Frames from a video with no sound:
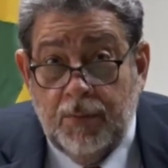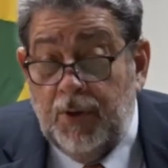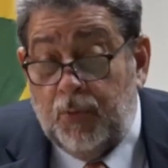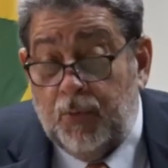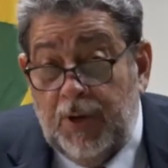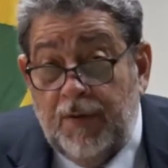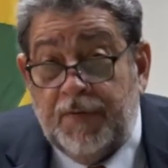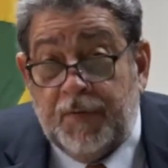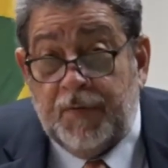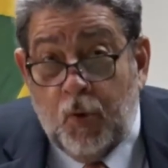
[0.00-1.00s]
between
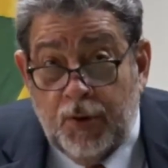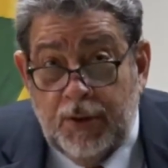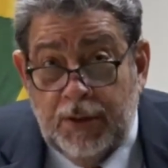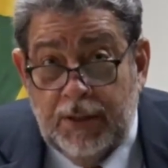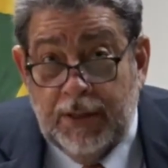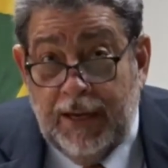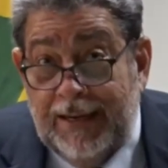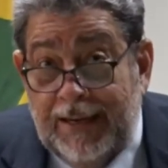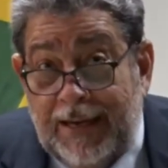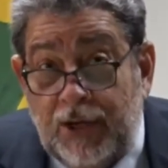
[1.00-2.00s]
4 and
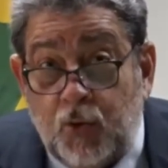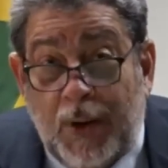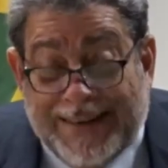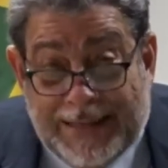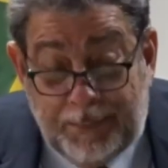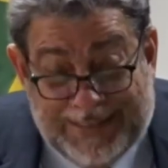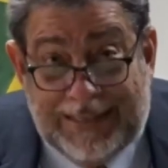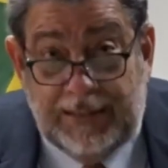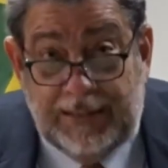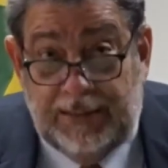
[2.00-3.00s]
nearly
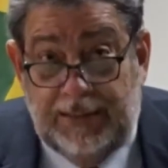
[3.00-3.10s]
20%.